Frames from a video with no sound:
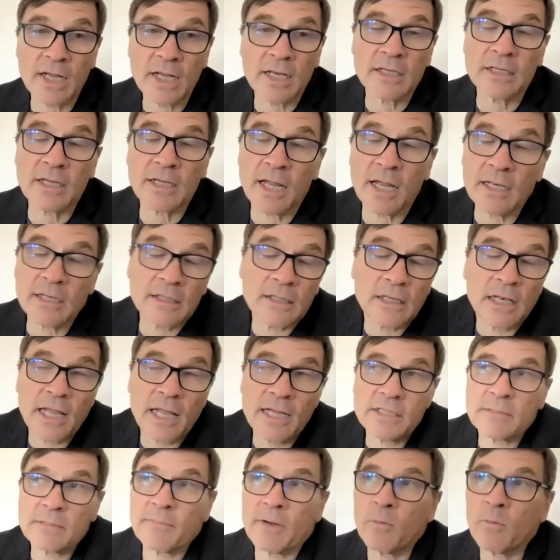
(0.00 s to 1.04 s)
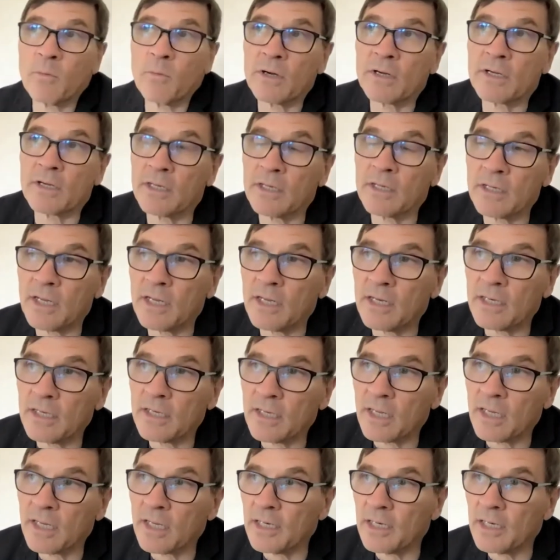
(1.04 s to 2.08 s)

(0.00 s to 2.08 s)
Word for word: and and later my work in in uh,